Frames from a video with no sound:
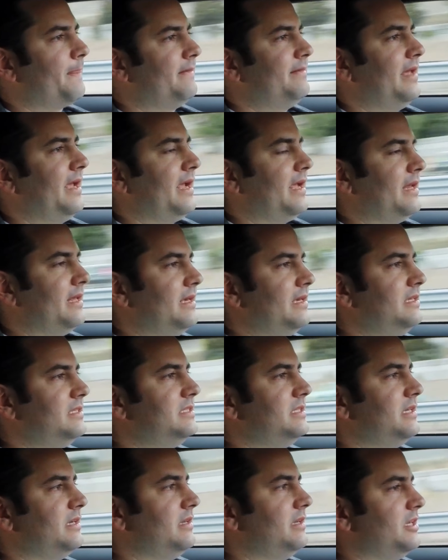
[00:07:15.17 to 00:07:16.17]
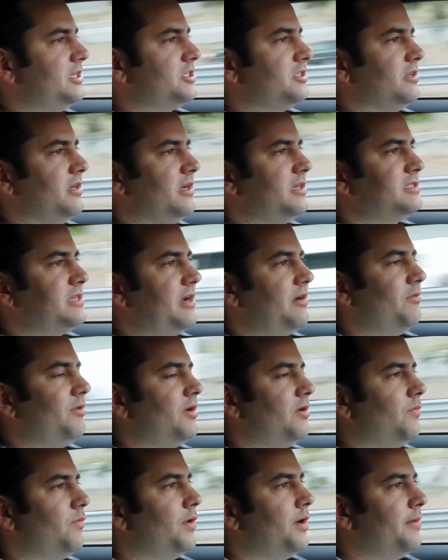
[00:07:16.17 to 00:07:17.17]
take it easy initially because I don't
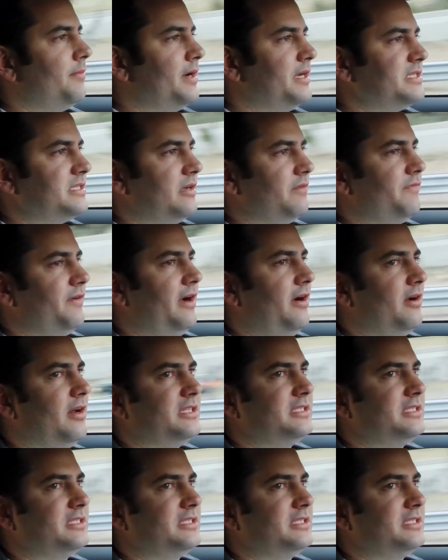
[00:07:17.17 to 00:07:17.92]
want to wear myself out.